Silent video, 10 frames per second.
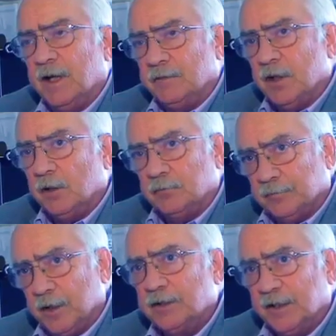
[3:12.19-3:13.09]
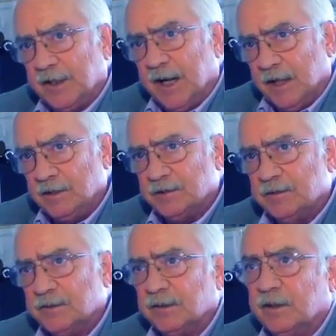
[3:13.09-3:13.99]
and they're a funding
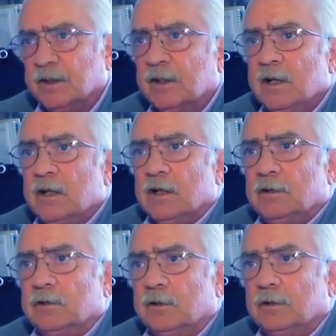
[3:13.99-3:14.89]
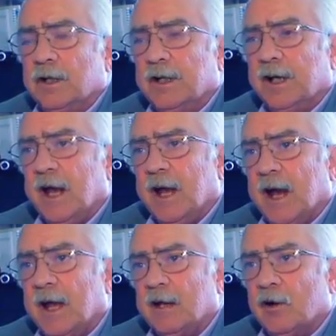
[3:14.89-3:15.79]
agency, looking at